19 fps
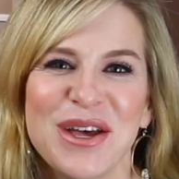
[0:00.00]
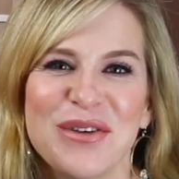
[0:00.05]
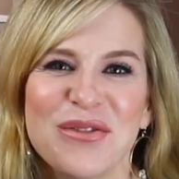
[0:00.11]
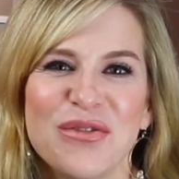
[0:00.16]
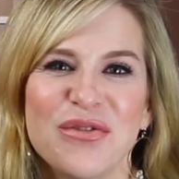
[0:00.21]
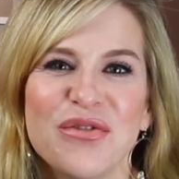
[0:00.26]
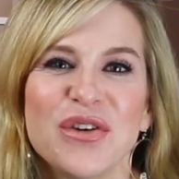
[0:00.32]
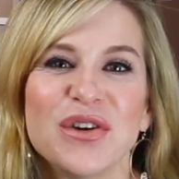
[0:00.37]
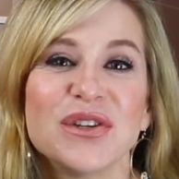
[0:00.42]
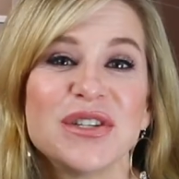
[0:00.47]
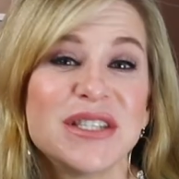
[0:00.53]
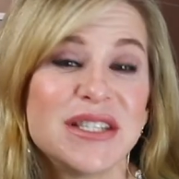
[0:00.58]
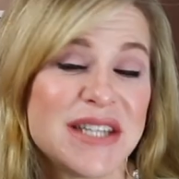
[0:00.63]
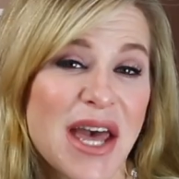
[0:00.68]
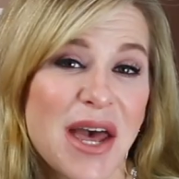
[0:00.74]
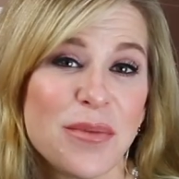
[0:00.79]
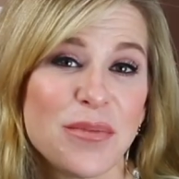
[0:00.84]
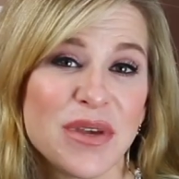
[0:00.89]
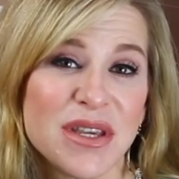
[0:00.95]
First
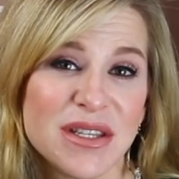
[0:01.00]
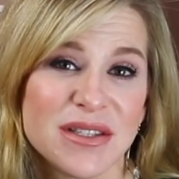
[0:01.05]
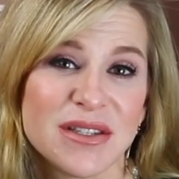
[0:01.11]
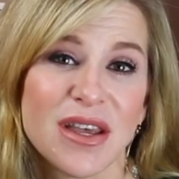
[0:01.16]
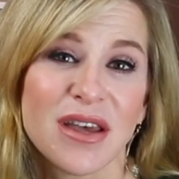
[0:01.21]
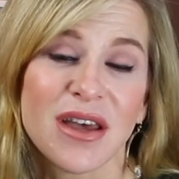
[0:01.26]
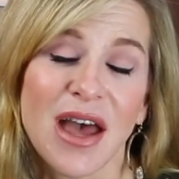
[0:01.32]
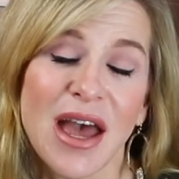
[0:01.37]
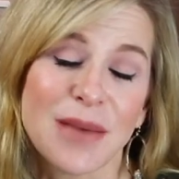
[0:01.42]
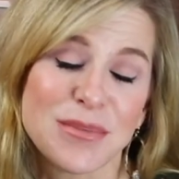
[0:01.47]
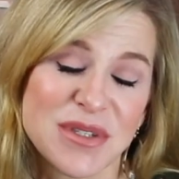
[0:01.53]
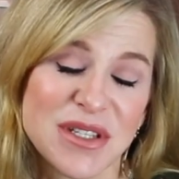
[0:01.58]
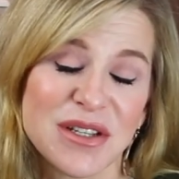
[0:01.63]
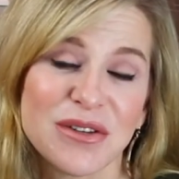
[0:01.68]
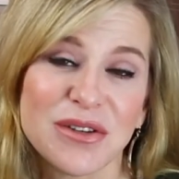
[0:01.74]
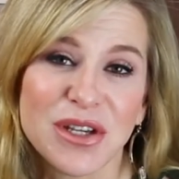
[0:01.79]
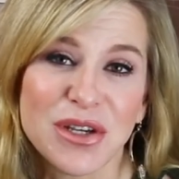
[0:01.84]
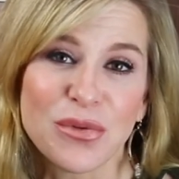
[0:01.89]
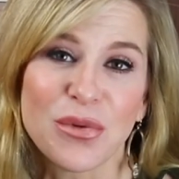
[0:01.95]
step is
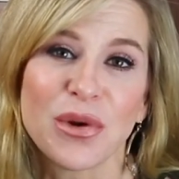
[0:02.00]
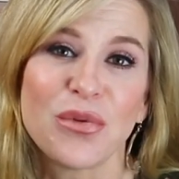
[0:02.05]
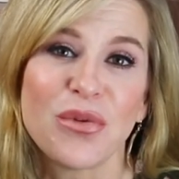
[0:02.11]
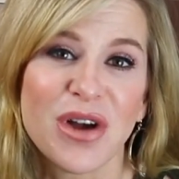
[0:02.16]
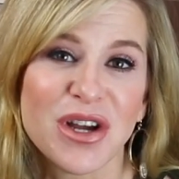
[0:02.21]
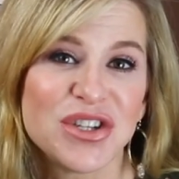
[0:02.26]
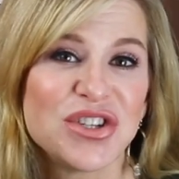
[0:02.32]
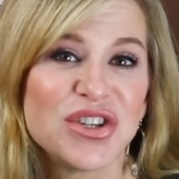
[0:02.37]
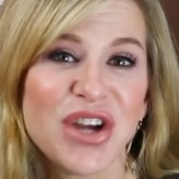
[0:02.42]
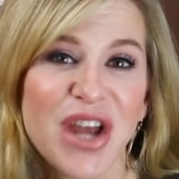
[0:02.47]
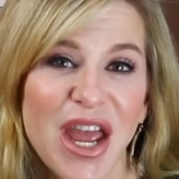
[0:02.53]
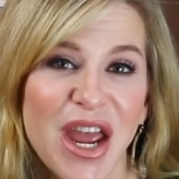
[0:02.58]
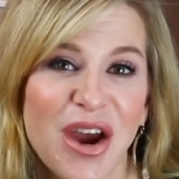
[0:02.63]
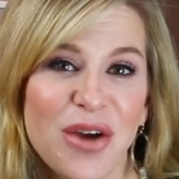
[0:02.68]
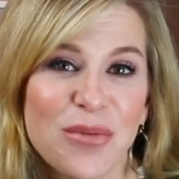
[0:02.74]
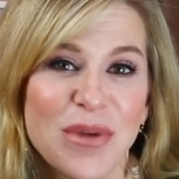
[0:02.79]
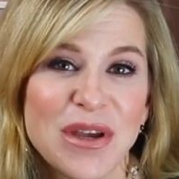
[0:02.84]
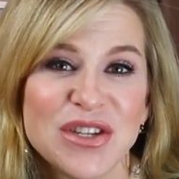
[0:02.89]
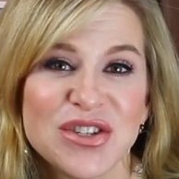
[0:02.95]
absolutely you want to wash your
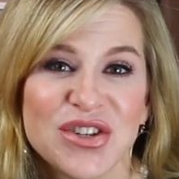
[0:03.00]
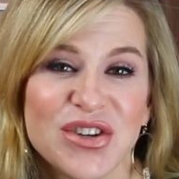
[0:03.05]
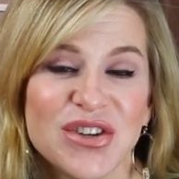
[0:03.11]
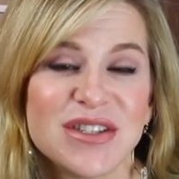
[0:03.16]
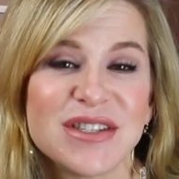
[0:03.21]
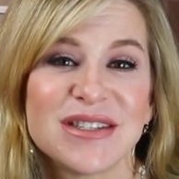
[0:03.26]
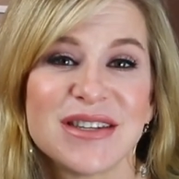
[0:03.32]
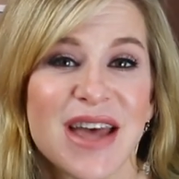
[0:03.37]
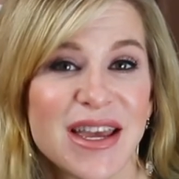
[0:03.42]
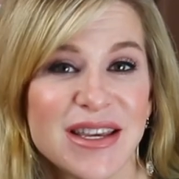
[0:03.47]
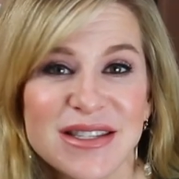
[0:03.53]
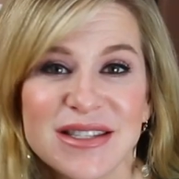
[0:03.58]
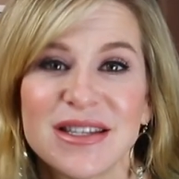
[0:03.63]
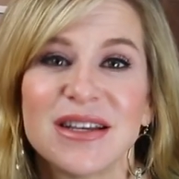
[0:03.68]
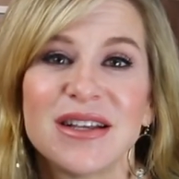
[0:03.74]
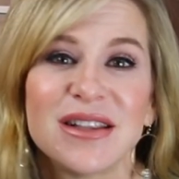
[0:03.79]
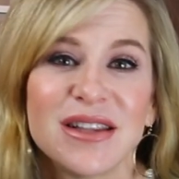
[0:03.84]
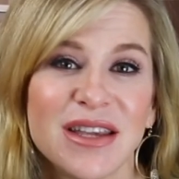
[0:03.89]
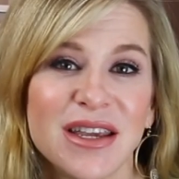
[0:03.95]
hair, make sure it's nice
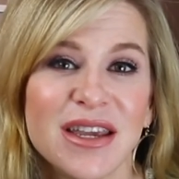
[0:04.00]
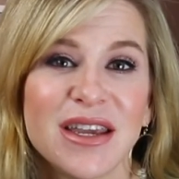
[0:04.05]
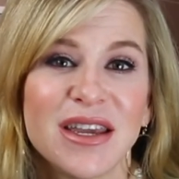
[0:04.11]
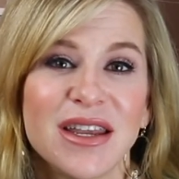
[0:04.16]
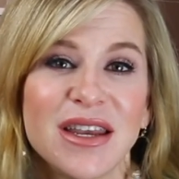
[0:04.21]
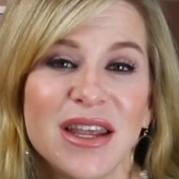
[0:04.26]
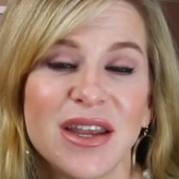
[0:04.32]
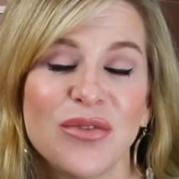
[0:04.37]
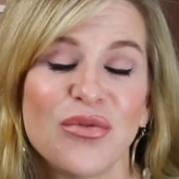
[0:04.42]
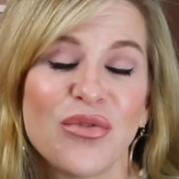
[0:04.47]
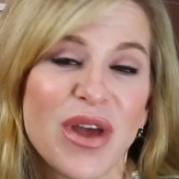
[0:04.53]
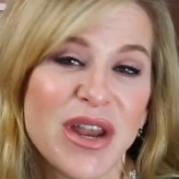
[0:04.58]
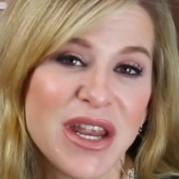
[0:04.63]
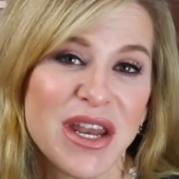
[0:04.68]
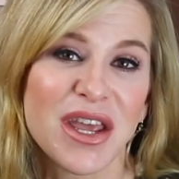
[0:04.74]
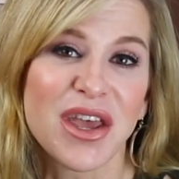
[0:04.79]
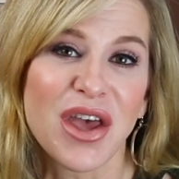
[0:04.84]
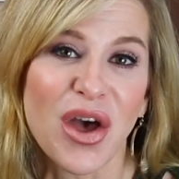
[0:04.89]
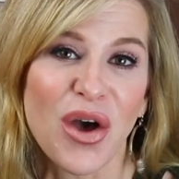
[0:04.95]
and clean and ready
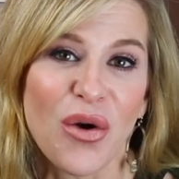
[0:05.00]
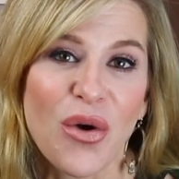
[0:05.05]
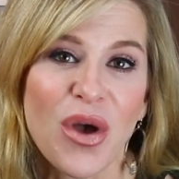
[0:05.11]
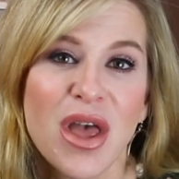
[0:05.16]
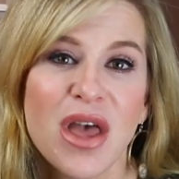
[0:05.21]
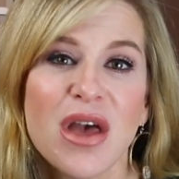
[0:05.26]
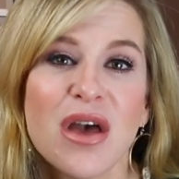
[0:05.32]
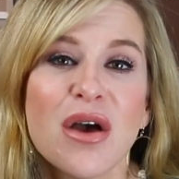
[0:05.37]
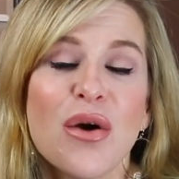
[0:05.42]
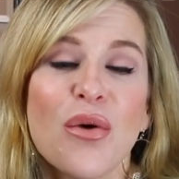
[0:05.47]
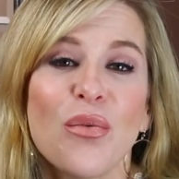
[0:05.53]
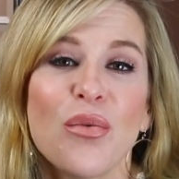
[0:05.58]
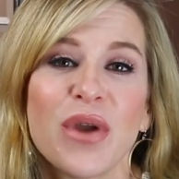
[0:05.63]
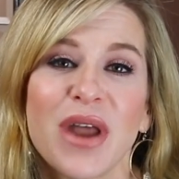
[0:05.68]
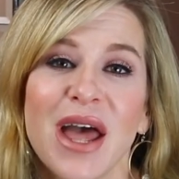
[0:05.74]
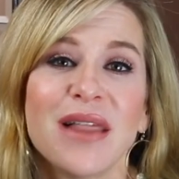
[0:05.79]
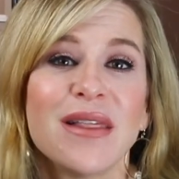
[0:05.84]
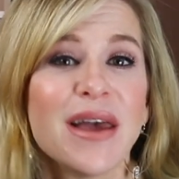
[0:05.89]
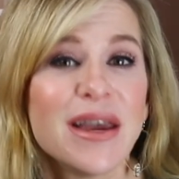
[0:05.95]
to go. What
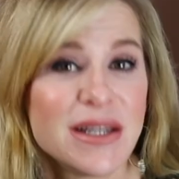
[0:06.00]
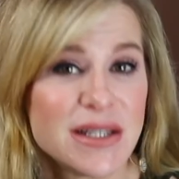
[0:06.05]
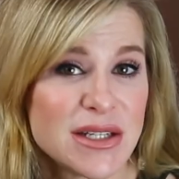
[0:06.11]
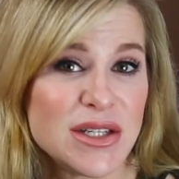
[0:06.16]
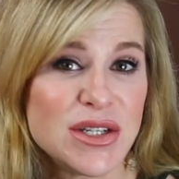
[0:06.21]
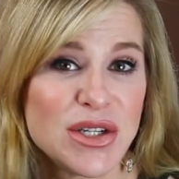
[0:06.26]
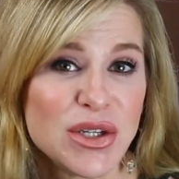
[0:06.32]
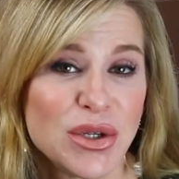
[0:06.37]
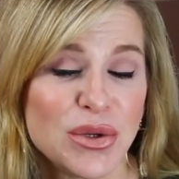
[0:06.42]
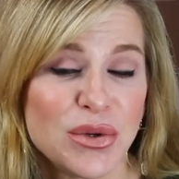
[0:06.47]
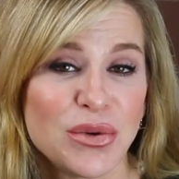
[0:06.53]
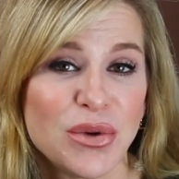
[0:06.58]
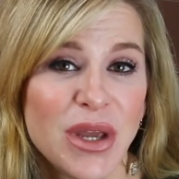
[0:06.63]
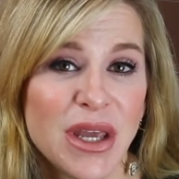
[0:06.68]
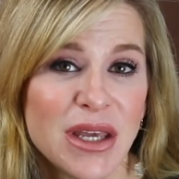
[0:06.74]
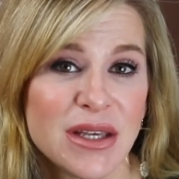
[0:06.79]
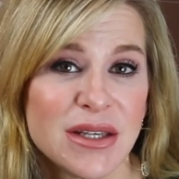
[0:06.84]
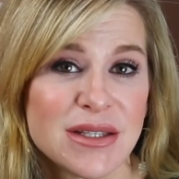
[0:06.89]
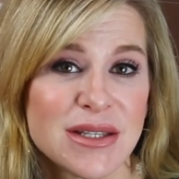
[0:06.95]
I like to do
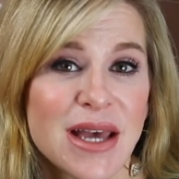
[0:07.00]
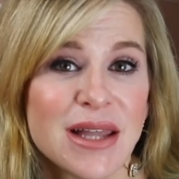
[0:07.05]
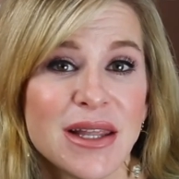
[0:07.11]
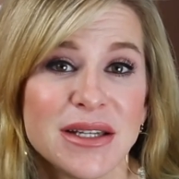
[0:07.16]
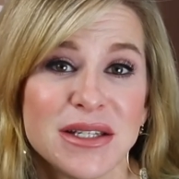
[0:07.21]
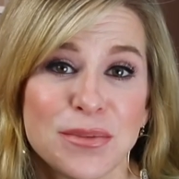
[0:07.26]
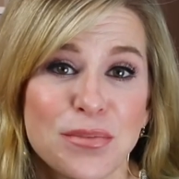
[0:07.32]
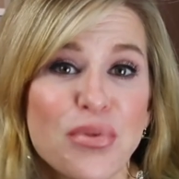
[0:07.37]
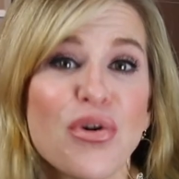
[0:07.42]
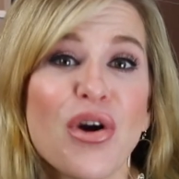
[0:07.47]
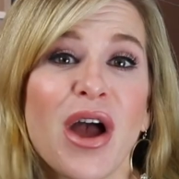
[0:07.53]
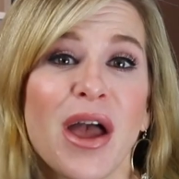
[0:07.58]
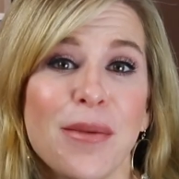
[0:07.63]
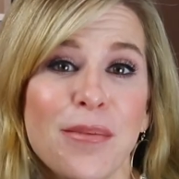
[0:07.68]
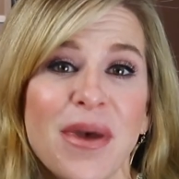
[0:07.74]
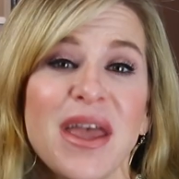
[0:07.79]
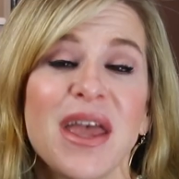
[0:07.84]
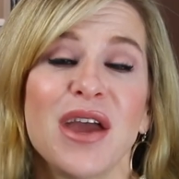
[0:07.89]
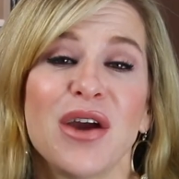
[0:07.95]
is I like to prime
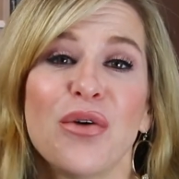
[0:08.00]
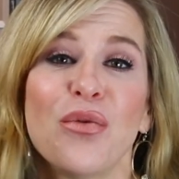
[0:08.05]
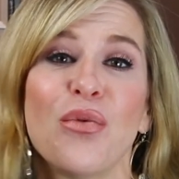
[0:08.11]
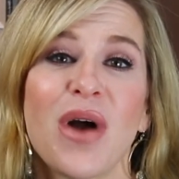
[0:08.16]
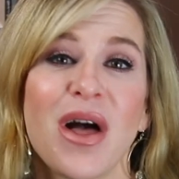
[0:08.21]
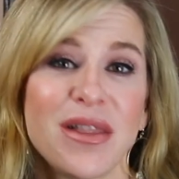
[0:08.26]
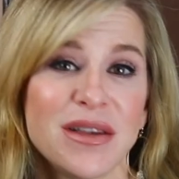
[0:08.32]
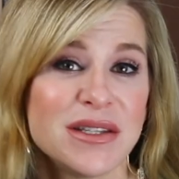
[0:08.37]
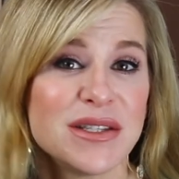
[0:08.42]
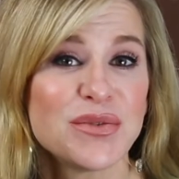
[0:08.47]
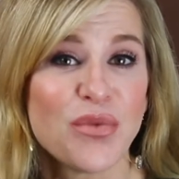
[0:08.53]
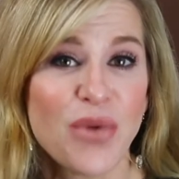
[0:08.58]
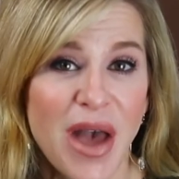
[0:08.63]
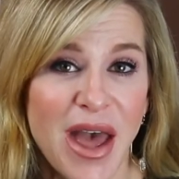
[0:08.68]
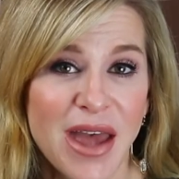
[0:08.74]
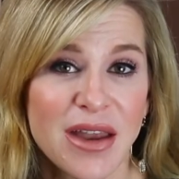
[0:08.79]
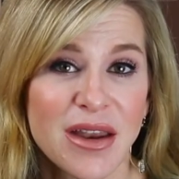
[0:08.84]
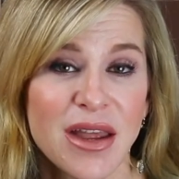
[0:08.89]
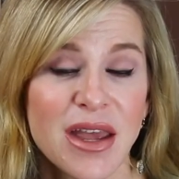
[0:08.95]
my hair while it's
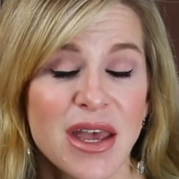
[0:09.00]
wet.